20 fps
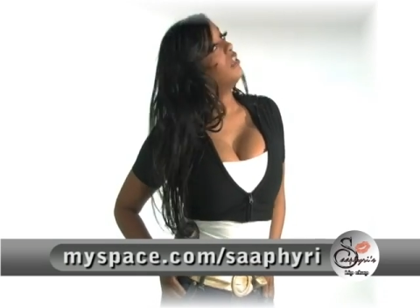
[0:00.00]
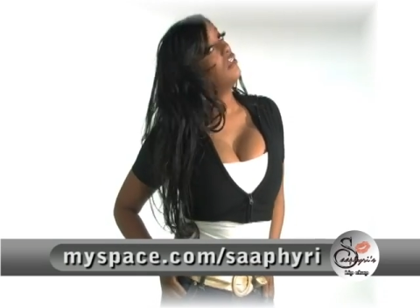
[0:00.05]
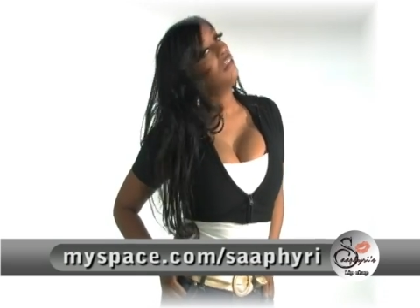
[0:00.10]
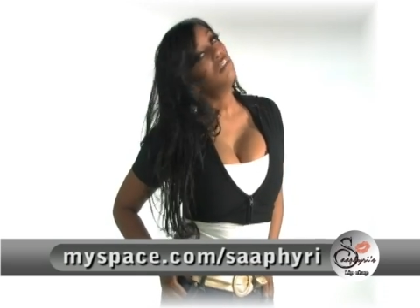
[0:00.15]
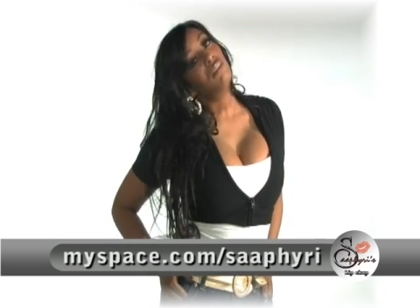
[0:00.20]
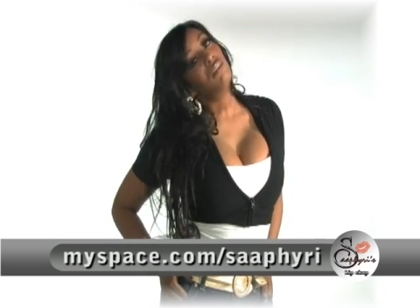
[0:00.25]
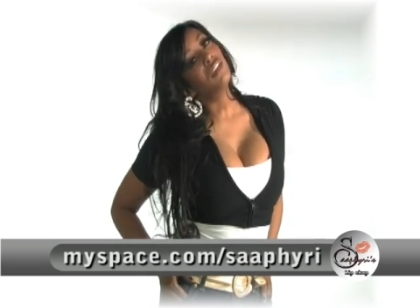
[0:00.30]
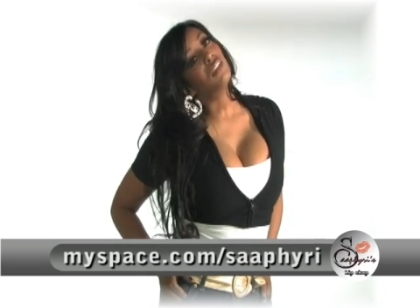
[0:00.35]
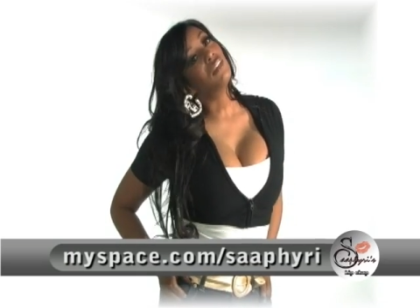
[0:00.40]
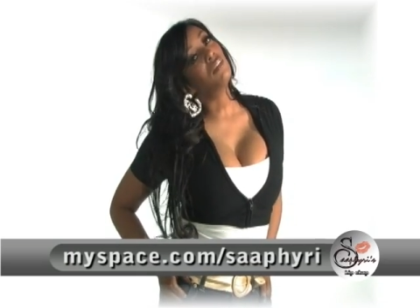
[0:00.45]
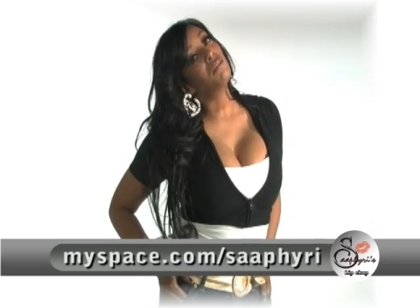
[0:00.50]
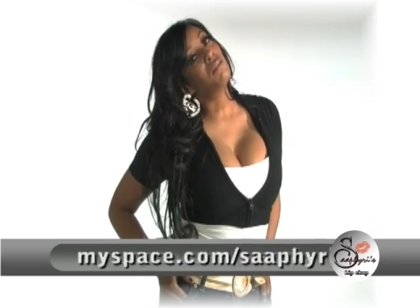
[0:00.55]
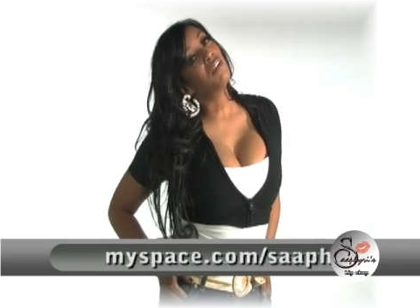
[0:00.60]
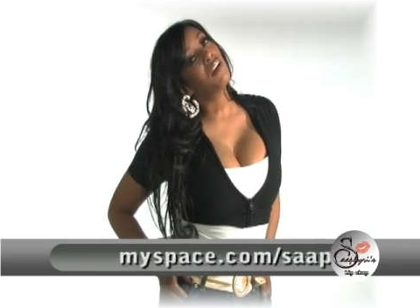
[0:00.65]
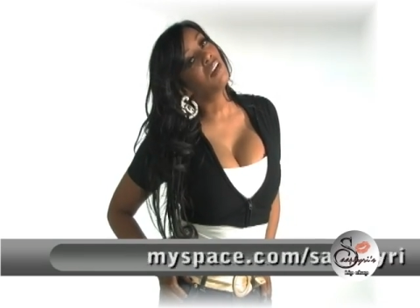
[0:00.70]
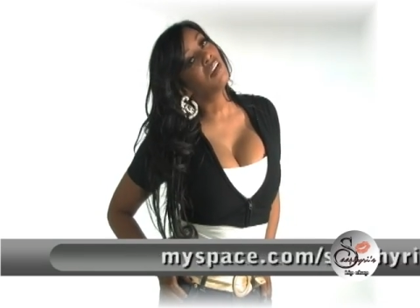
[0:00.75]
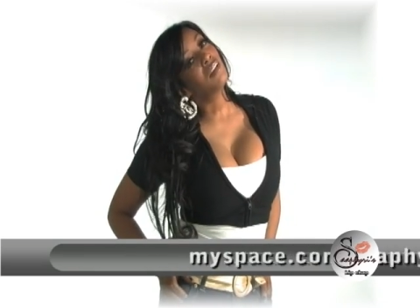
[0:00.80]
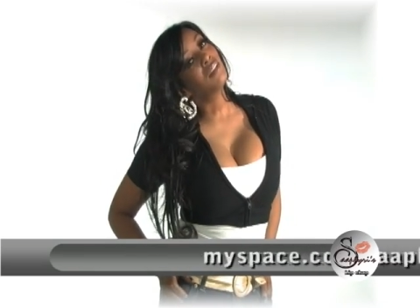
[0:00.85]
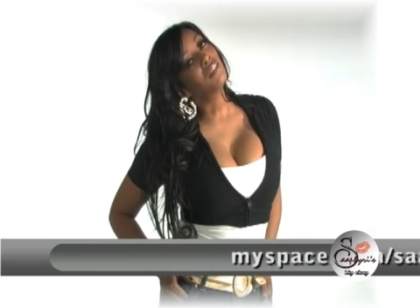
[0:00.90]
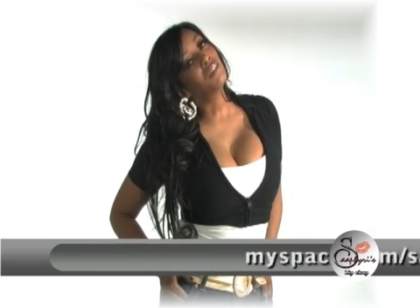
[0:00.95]
you're at the
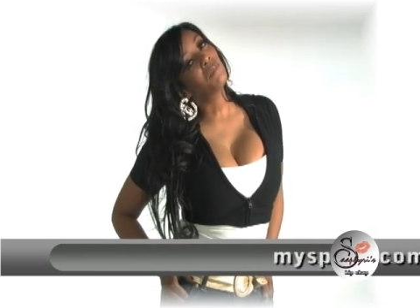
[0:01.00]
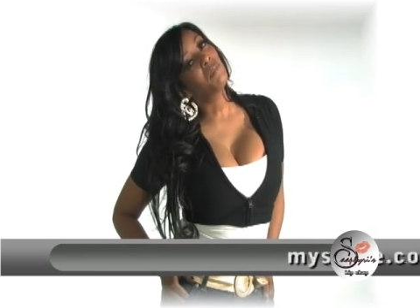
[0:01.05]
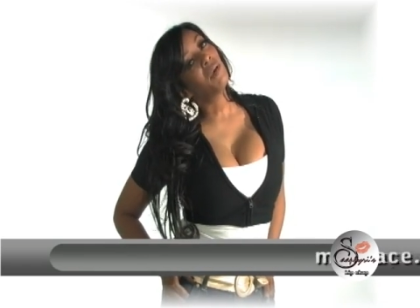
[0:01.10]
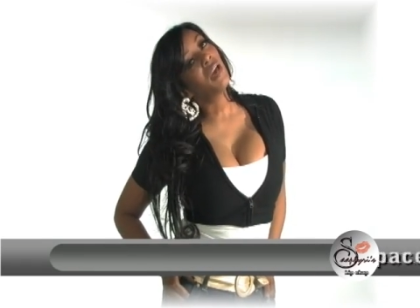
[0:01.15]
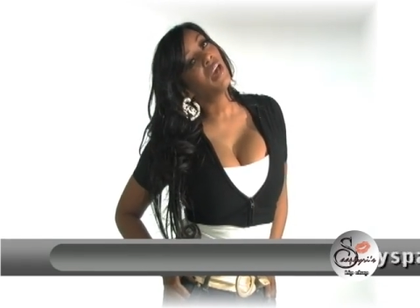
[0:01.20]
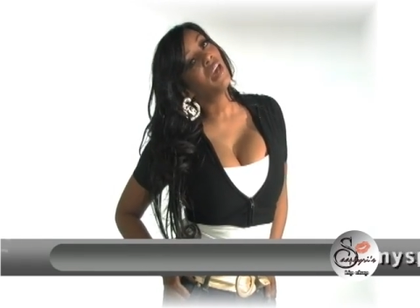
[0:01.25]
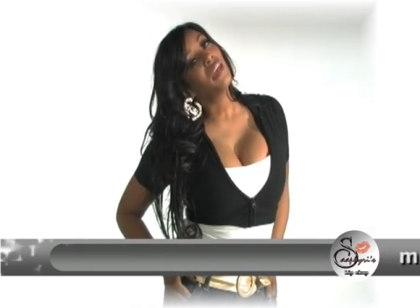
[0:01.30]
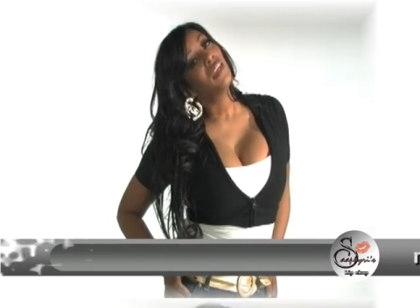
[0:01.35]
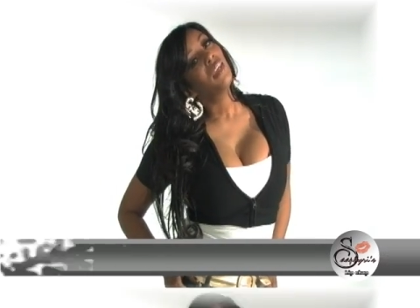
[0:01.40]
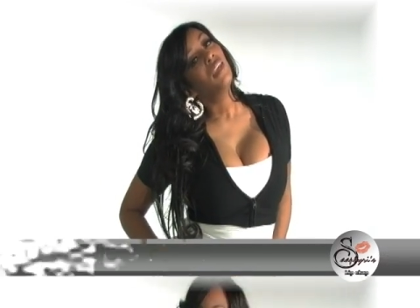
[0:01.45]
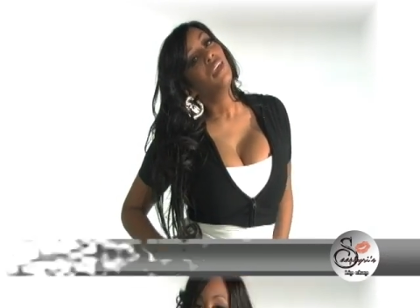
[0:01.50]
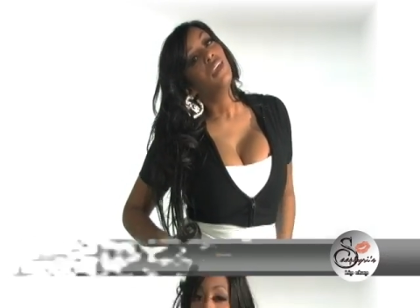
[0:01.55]
wrong spot.